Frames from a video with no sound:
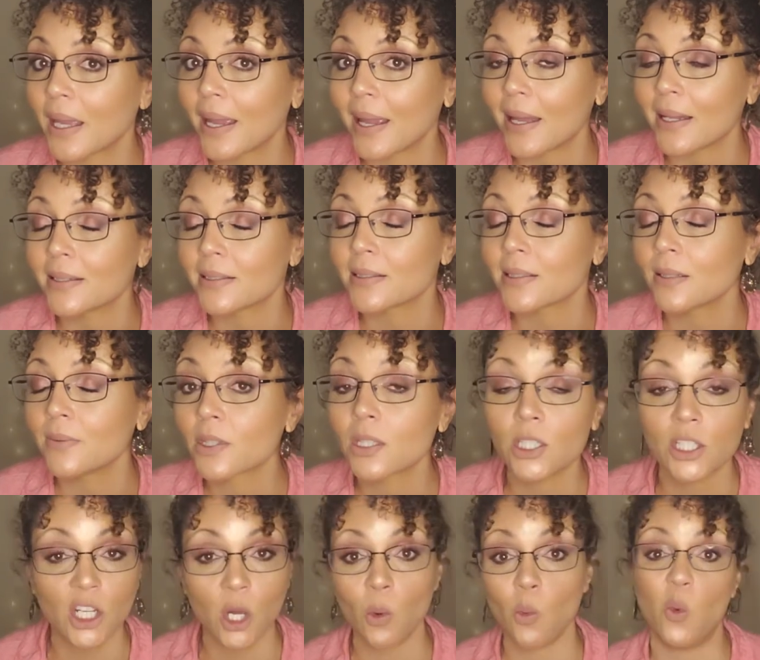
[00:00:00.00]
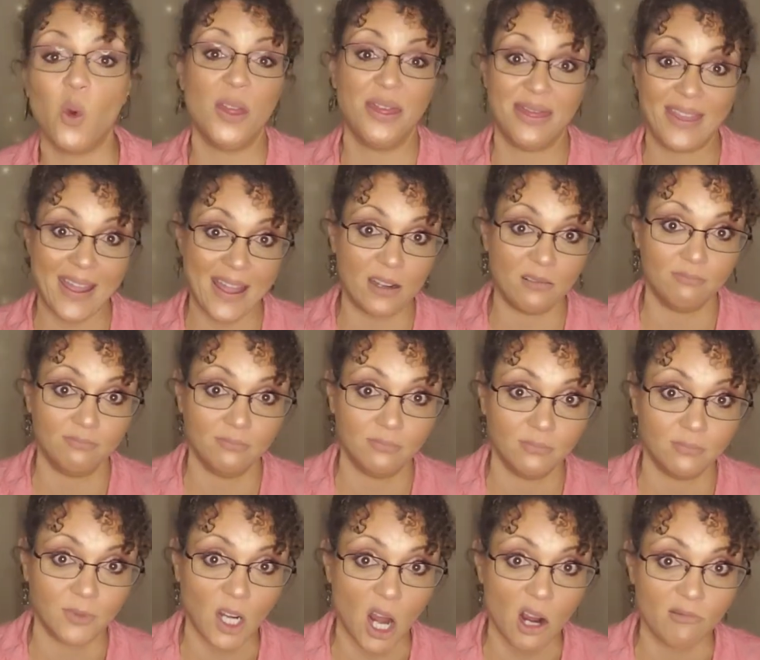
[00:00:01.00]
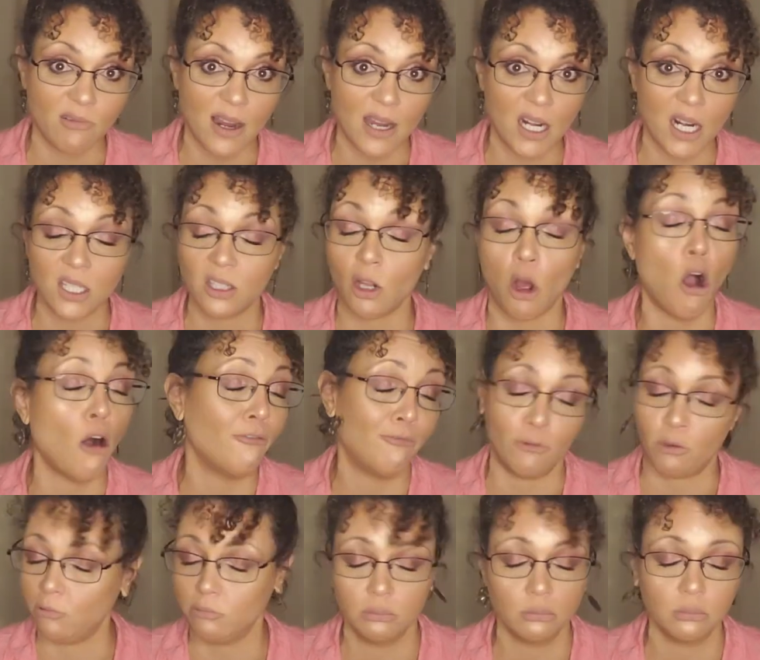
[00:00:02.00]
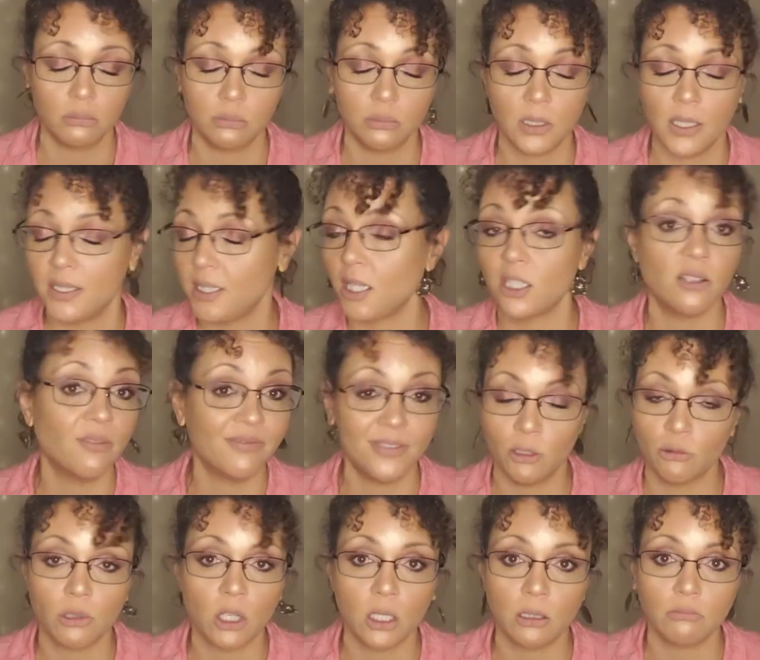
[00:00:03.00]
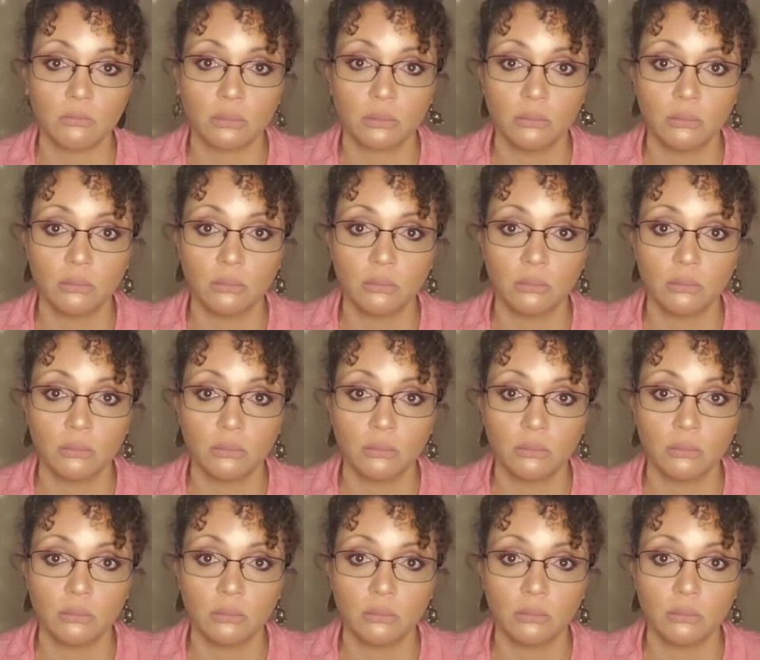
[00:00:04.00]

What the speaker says: And you don't want that, all right? It's awful. It doesn't feel good.